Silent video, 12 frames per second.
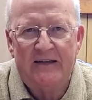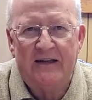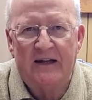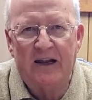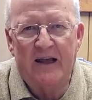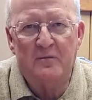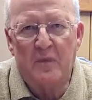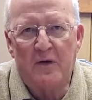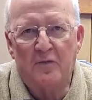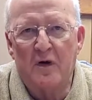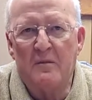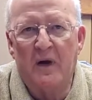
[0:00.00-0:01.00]
Let me
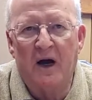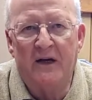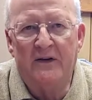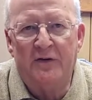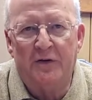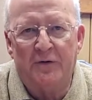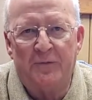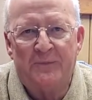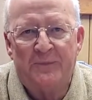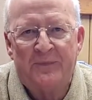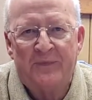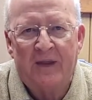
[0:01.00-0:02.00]
remind you,
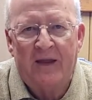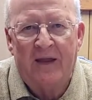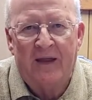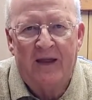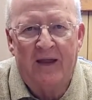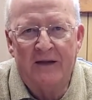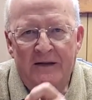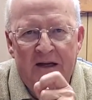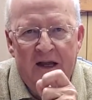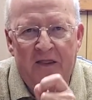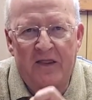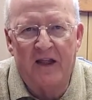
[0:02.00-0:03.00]

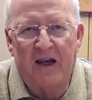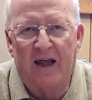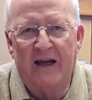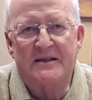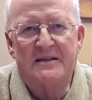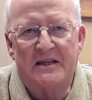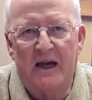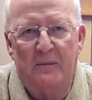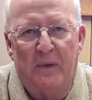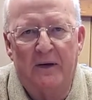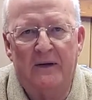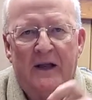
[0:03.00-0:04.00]
in the Last
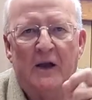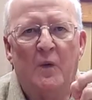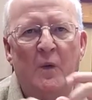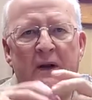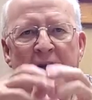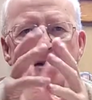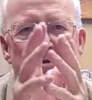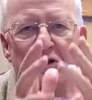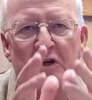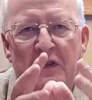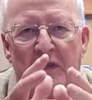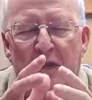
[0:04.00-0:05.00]
Supper, when he
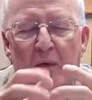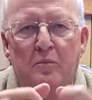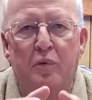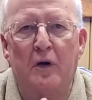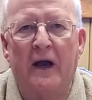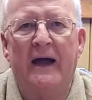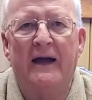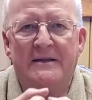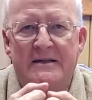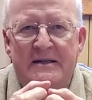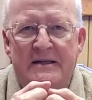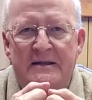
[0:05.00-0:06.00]
took the
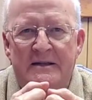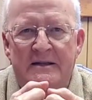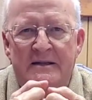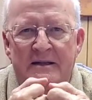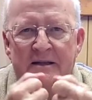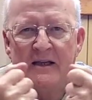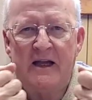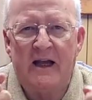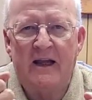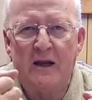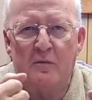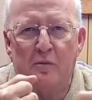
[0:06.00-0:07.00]
bread,
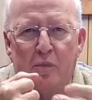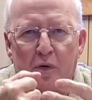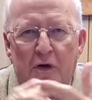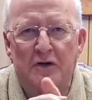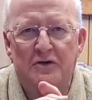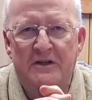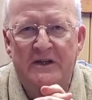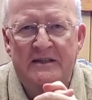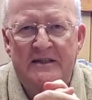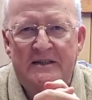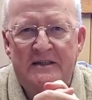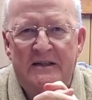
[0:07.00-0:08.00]
and he broke
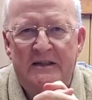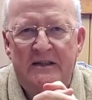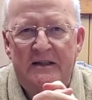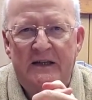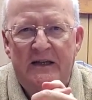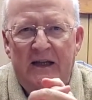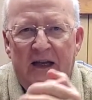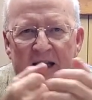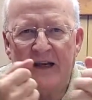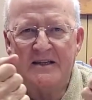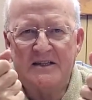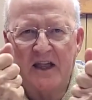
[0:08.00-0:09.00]
it,
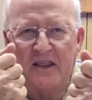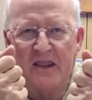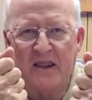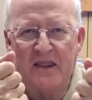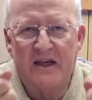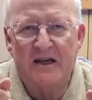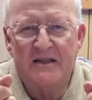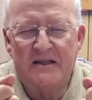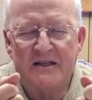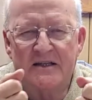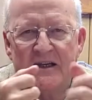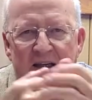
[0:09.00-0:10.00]
and he said,
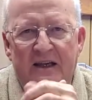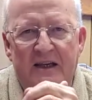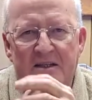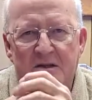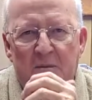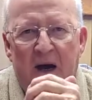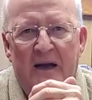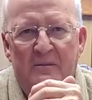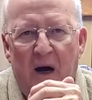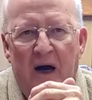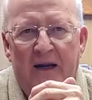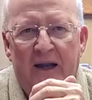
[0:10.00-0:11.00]
this is my
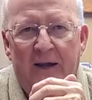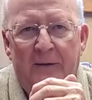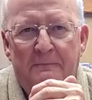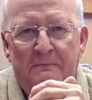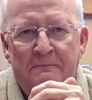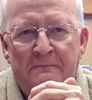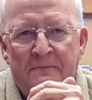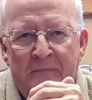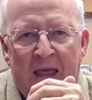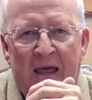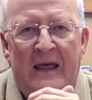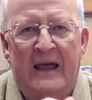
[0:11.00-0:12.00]
body.
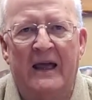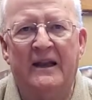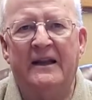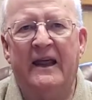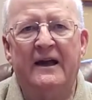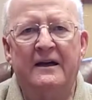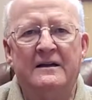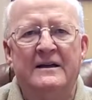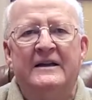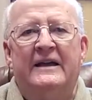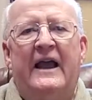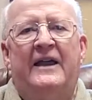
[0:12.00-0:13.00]
And now,
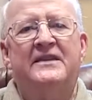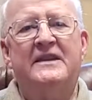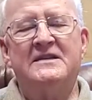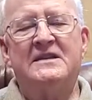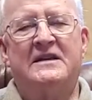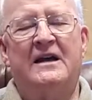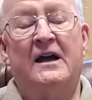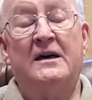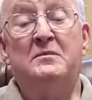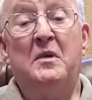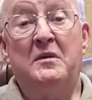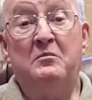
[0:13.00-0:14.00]
at this
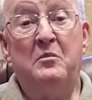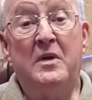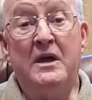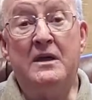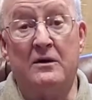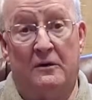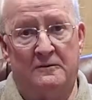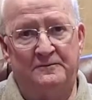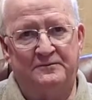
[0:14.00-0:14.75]
common meal,